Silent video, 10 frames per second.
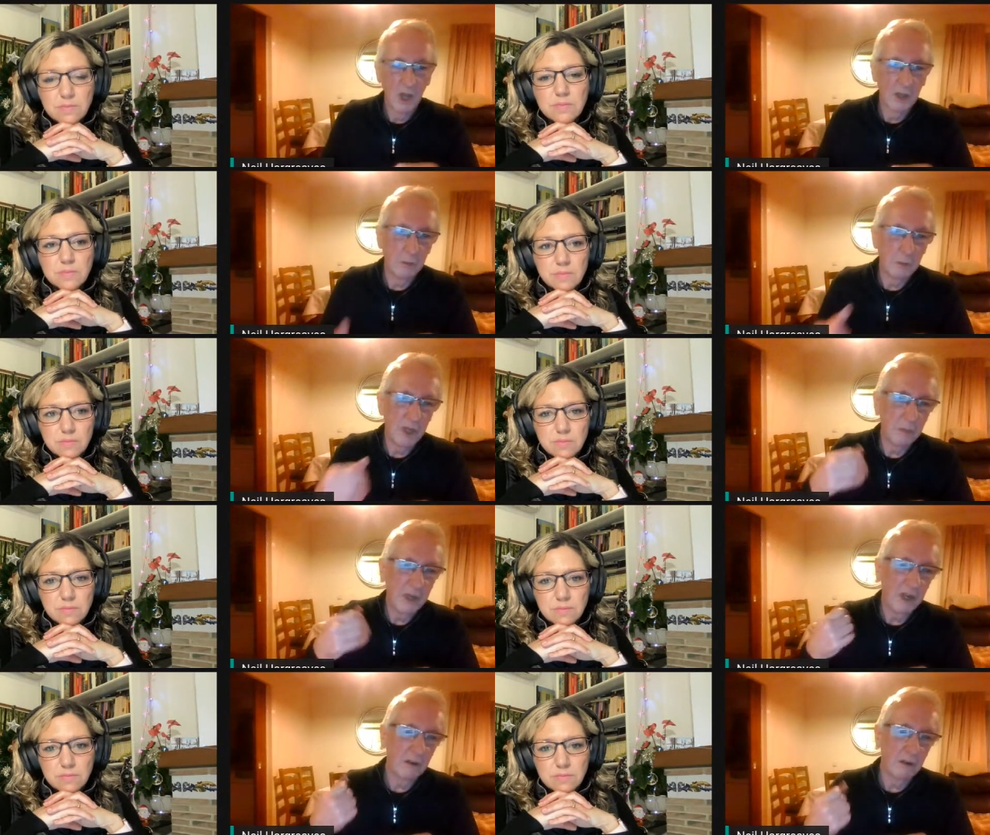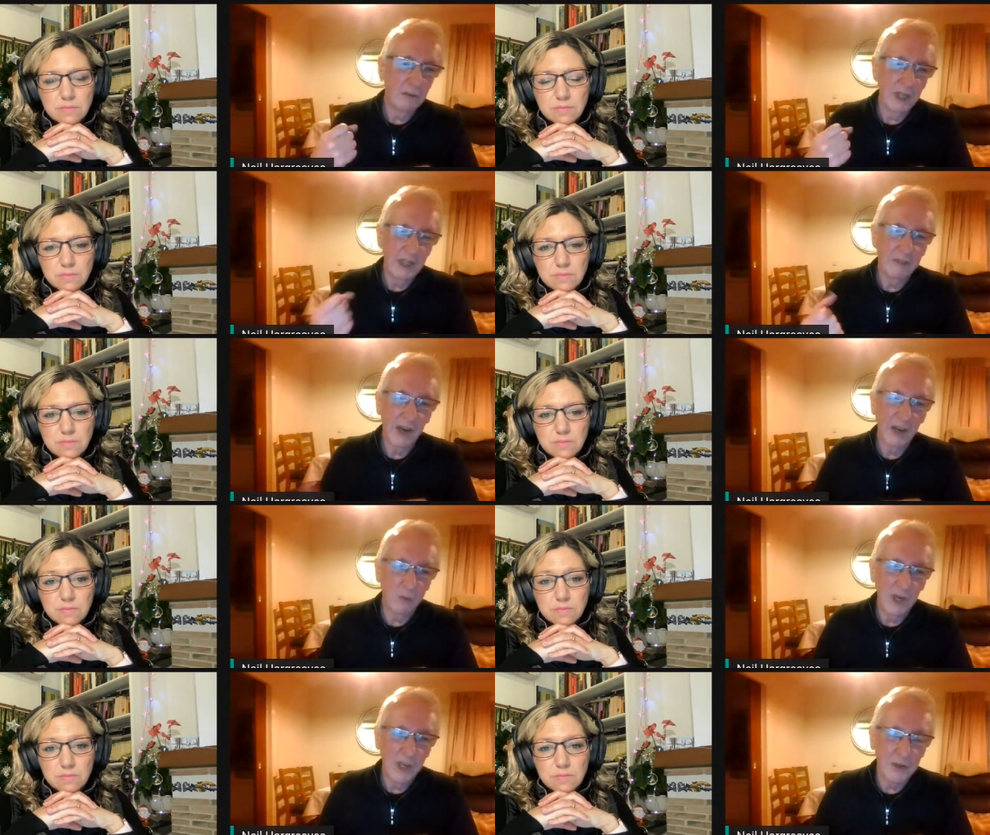Speaker 1: There'd, there'd be a, a, relief
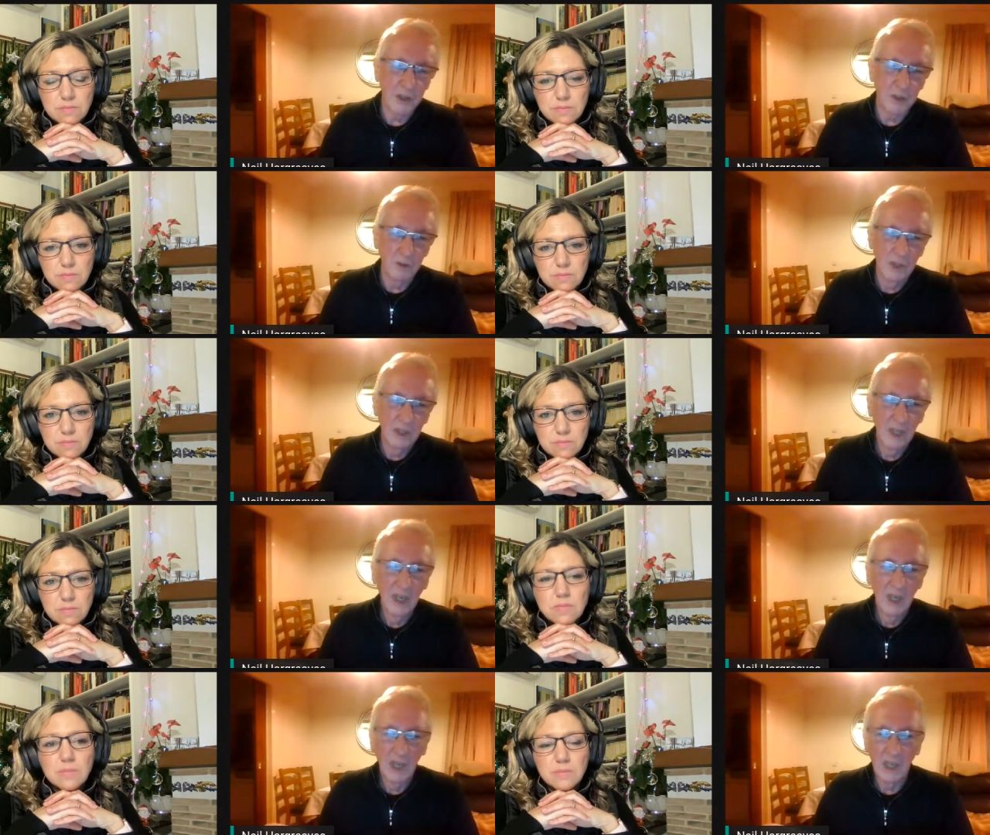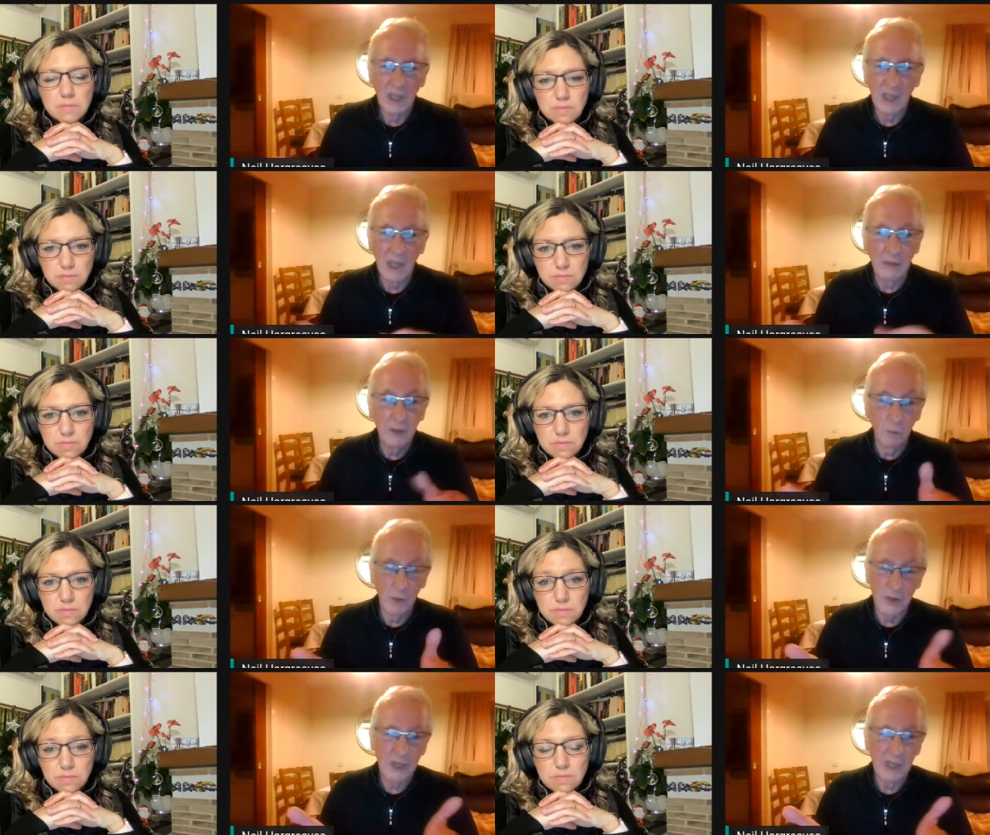halfway through, uh, even on
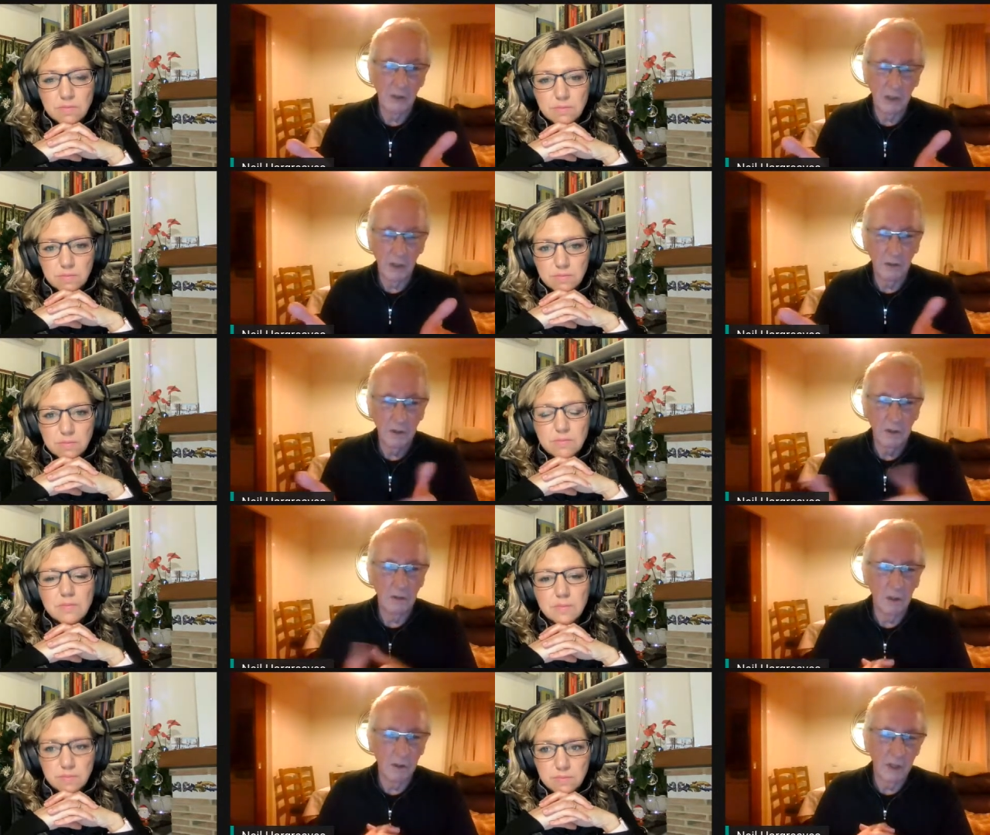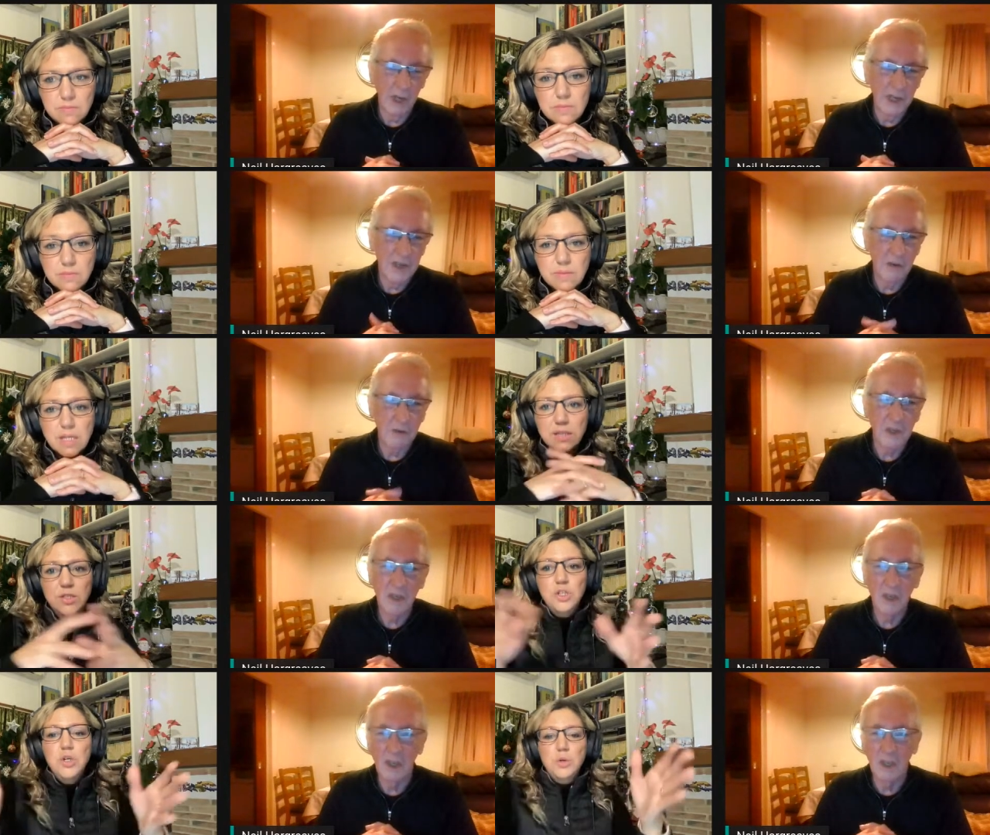with three on a on a on a mm lighthouse.
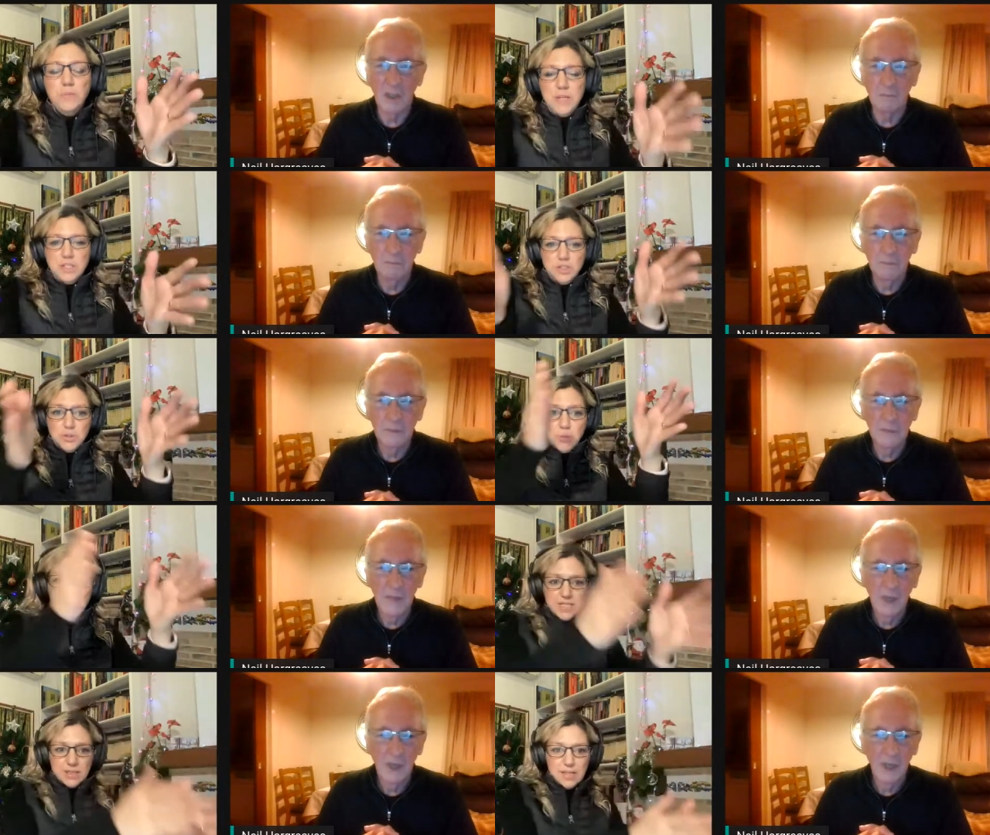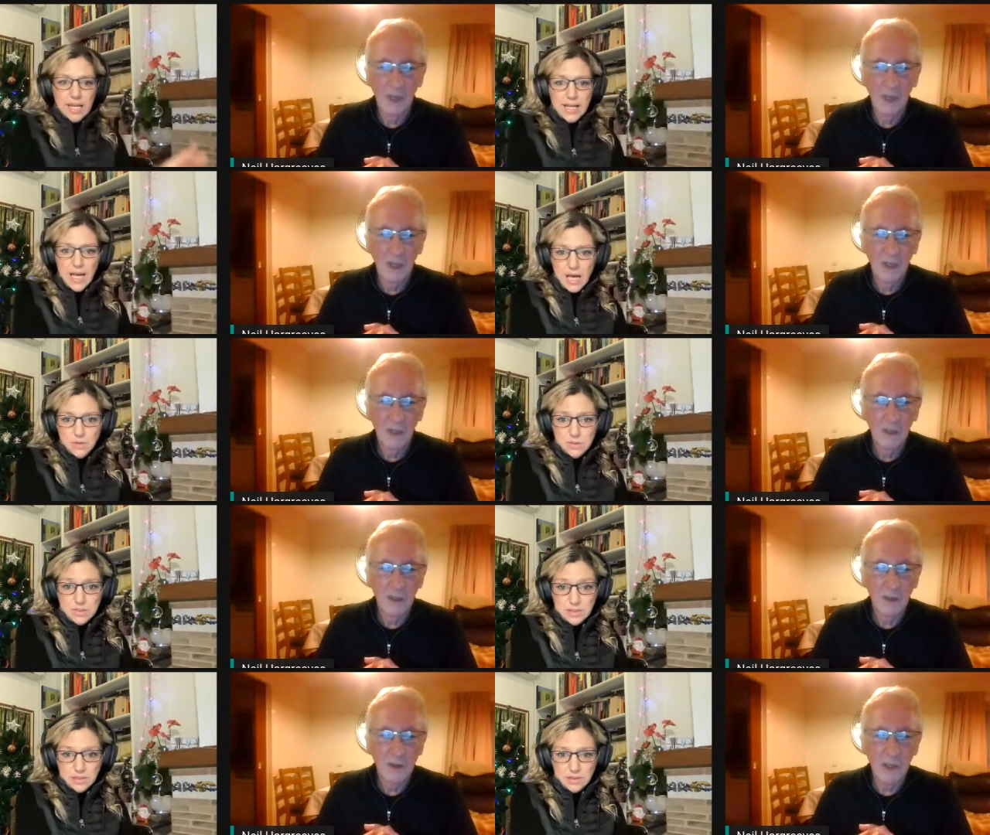
Speaker 2: So you would be two weeks at the lighthouse.
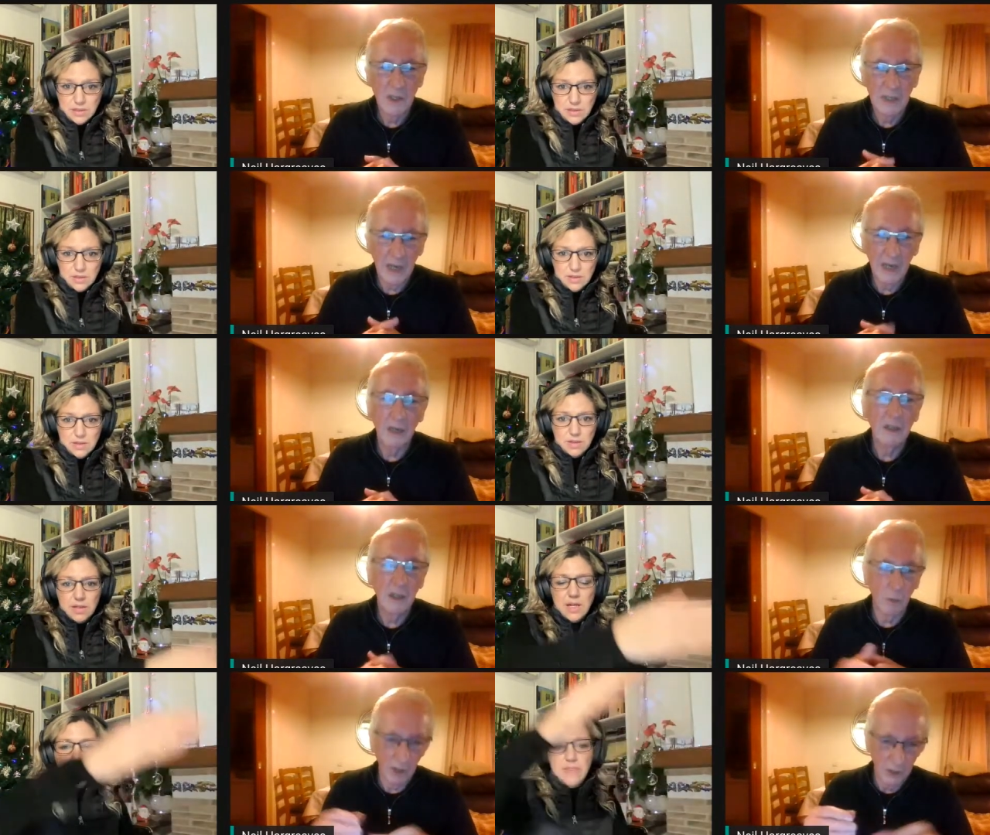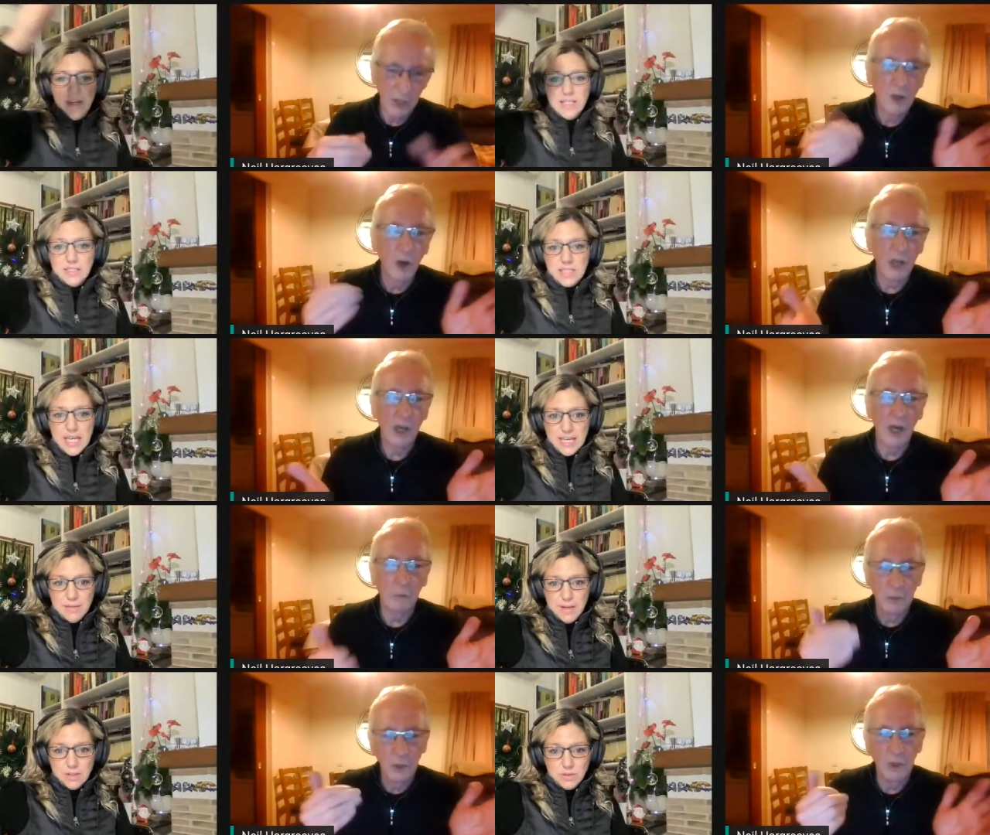
Speaker 1: Yeah, yeah. Well, and then no, taken
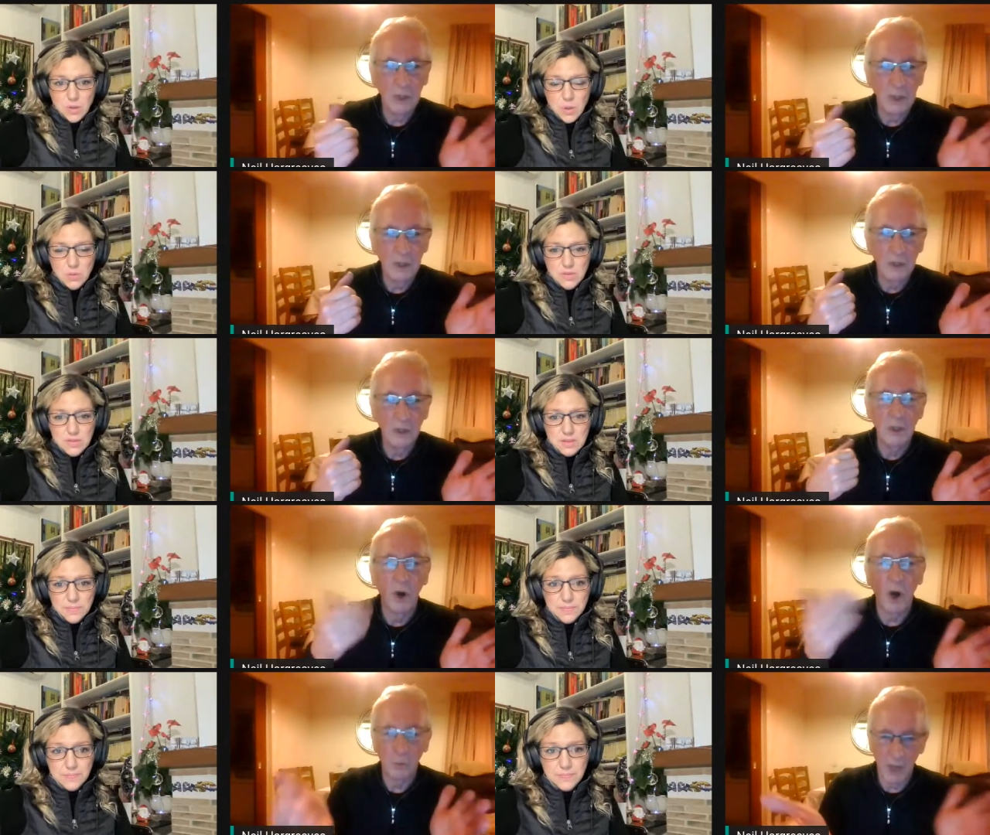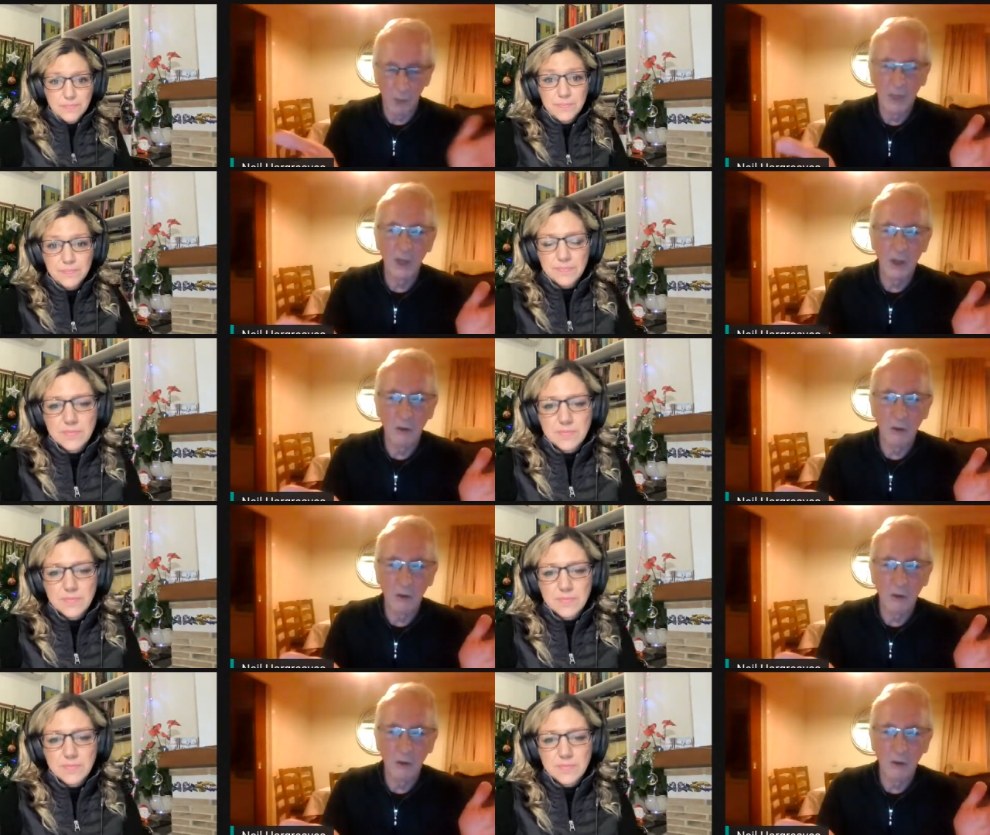i back to coast. No, I'll, I'll, be